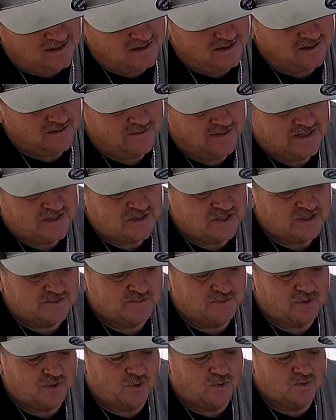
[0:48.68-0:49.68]
the wrenches
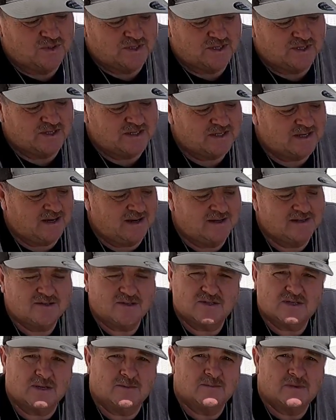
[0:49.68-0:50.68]
put holes in the side,
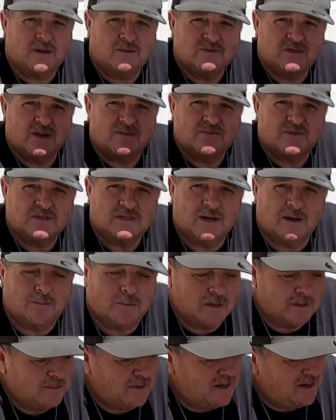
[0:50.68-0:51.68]
so sometimes you have to
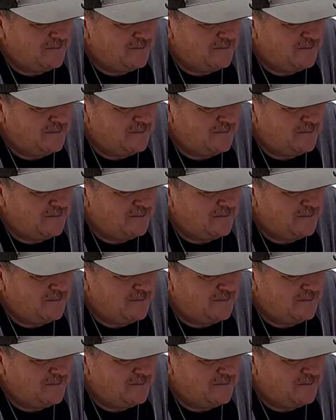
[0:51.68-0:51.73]
double them